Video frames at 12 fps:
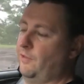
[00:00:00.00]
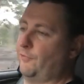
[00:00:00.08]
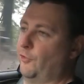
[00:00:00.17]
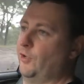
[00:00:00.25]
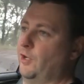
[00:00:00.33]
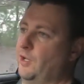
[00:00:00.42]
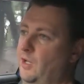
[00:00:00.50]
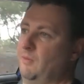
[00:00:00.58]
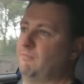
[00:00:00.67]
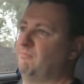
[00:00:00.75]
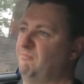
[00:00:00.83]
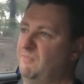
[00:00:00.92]
through to
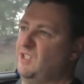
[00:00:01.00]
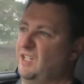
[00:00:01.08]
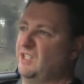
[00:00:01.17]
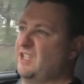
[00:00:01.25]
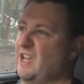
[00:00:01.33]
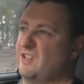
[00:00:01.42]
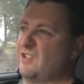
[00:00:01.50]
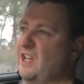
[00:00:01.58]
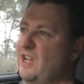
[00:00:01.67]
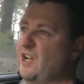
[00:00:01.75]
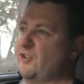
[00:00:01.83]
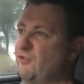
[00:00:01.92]

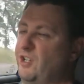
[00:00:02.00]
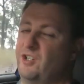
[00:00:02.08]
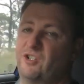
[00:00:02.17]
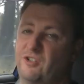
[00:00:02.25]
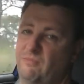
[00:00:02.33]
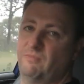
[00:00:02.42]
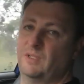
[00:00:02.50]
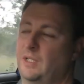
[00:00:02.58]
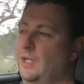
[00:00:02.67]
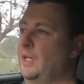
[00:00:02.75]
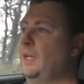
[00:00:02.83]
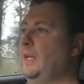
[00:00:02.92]
6,800-ish,
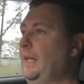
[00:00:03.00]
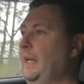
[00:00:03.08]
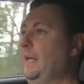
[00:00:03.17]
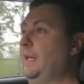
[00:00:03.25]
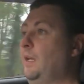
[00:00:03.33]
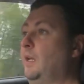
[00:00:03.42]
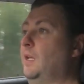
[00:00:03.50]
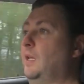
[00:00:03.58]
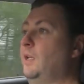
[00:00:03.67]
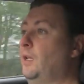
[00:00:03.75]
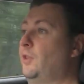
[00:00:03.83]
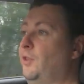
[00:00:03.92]
and
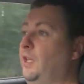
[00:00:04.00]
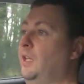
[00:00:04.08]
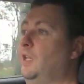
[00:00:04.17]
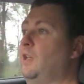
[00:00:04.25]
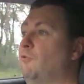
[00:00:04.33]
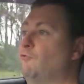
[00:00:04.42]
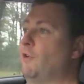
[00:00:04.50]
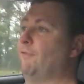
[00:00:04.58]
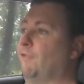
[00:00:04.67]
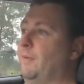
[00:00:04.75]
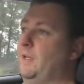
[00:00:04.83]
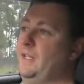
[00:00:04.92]
the
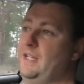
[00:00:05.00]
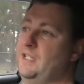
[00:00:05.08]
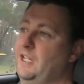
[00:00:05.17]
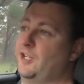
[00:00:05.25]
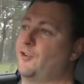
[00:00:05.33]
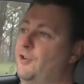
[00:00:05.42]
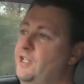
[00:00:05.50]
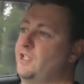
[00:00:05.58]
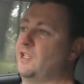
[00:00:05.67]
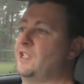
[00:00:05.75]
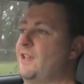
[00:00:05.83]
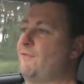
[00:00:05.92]
rev limit is increased
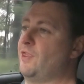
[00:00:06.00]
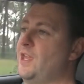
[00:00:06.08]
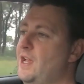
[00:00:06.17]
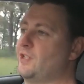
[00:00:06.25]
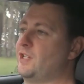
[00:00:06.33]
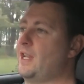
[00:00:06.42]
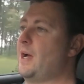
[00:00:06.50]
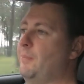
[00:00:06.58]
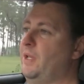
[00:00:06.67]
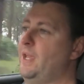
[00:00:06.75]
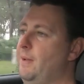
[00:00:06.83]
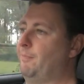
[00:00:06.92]
to 7,000
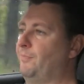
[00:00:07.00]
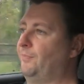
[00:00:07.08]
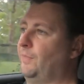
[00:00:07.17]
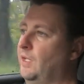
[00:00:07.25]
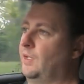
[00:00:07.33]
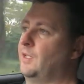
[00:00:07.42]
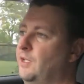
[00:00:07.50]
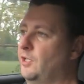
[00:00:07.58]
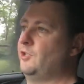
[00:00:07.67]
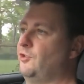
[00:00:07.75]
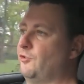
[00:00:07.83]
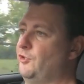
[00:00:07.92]
RPM
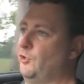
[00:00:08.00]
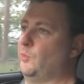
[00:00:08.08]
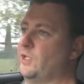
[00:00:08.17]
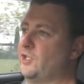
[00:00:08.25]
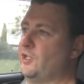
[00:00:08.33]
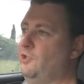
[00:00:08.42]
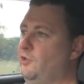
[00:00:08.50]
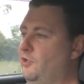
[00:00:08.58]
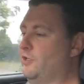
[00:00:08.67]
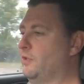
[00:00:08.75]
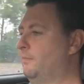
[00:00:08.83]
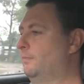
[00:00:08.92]
should you wish to
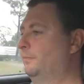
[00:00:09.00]
use it.